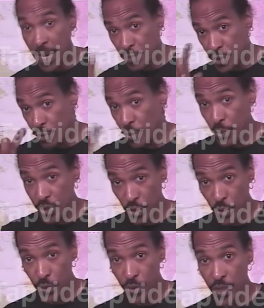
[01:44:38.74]
Type zero is
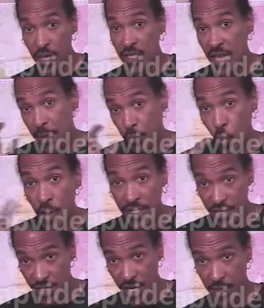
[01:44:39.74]
earth, okay. Type one
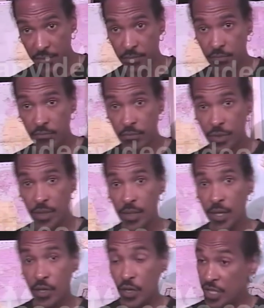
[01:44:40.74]
is sun.
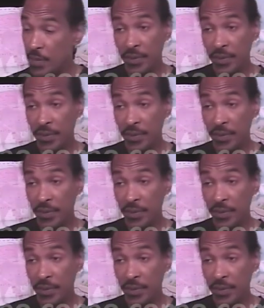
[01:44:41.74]
Because right.